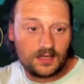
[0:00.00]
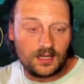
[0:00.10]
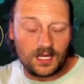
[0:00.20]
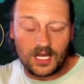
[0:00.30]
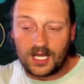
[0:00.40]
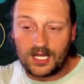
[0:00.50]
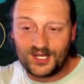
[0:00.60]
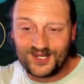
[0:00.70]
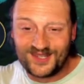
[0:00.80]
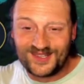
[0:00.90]

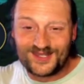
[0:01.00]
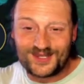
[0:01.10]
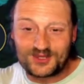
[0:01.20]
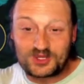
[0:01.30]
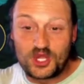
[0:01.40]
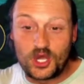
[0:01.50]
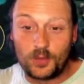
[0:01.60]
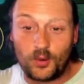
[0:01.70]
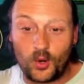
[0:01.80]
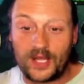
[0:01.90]
There's no
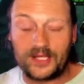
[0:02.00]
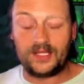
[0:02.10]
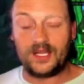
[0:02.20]
point